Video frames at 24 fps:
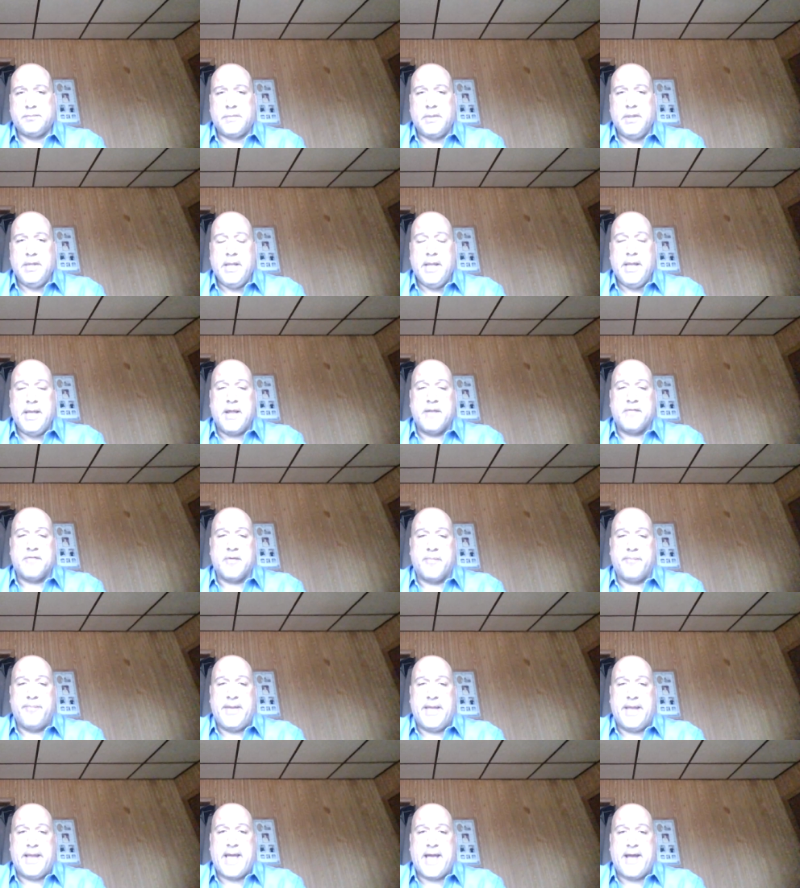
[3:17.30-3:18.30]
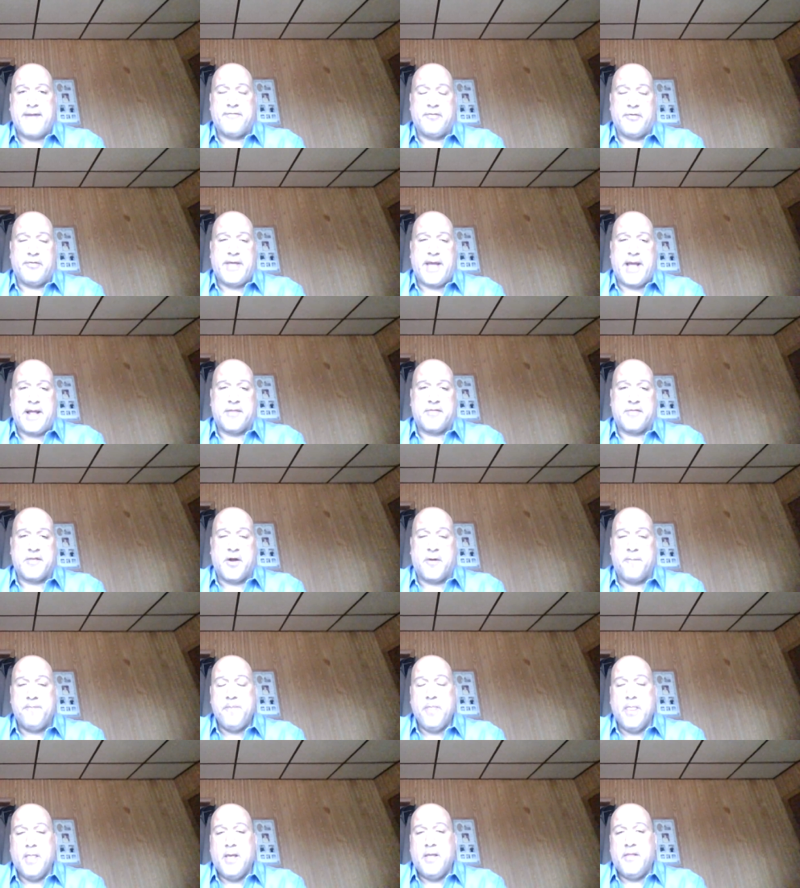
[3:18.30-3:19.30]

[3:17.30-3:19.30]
he ends up being after that. So